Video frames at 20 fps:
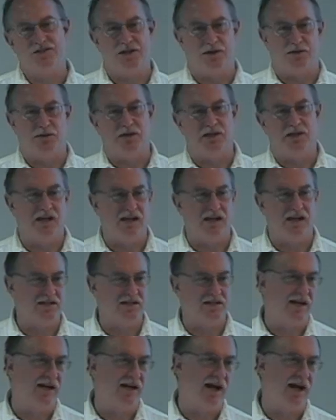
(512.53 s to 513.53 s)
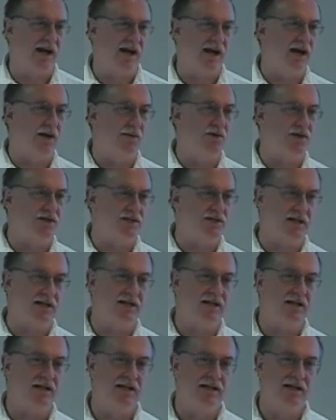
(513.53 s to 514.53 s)
They're really easy. I, I was a
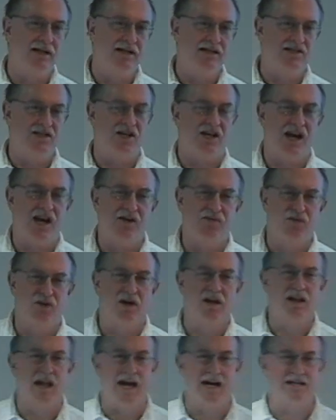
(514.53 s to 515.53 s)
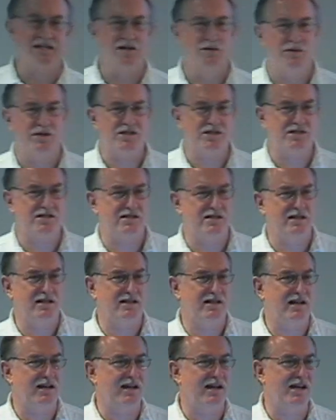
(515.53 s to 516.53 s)
T A for a class in which the,
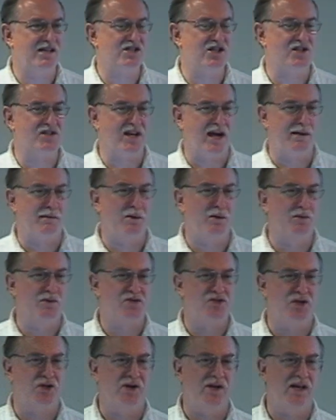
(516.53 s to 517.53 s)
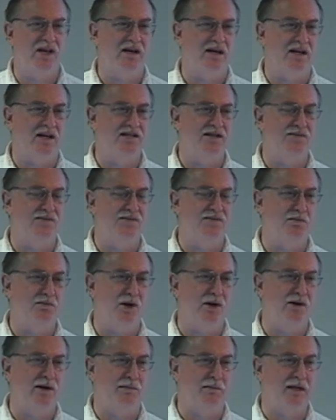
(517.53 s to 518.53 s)
each assignment was turned in in a different
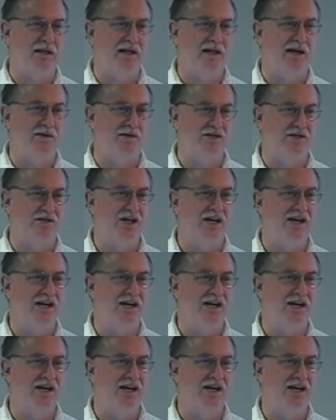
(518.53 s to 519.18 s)
programming language.